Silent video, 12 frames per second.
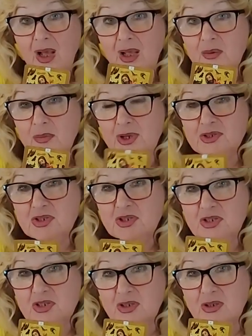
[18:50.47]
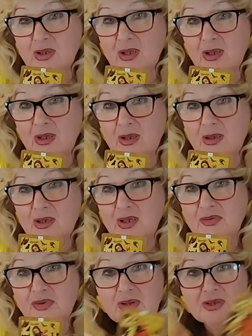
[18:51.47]
And Magician,
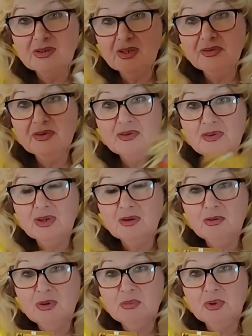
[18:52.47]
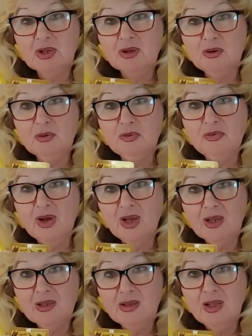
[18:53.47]
he thinks everything will be
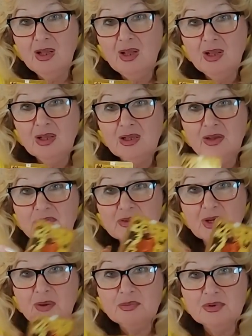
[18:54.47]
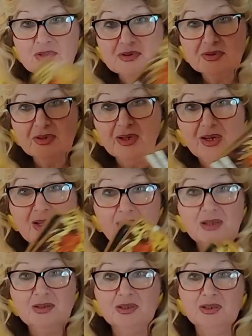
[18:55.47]
fine. If Trump is
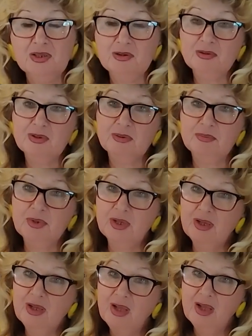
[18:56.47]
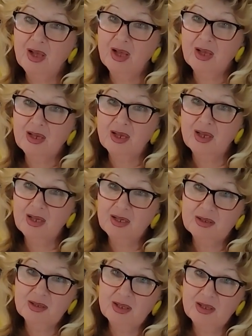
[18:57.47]
re-elected, he will be
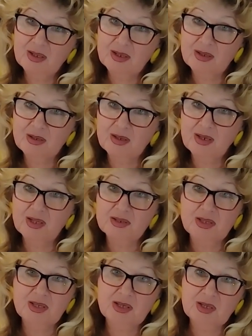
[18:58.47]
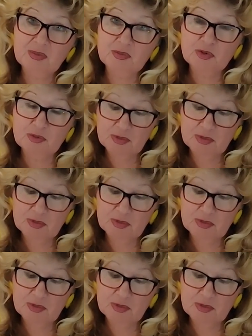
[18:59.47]
again letting him to